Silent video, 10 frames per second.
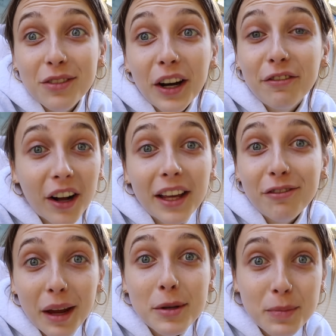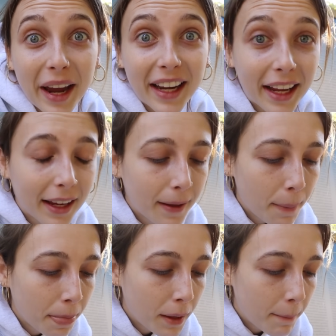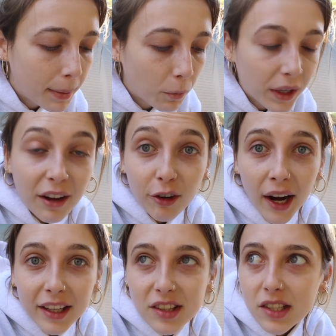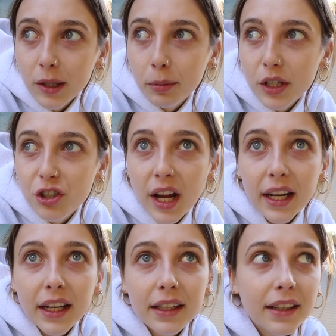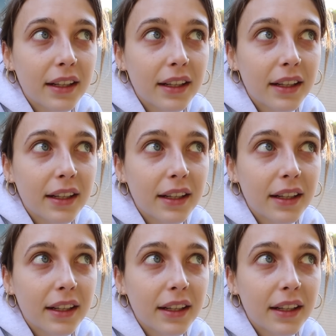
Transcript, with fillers: a very fucking famous painting. But whatever, I can still appreciate it.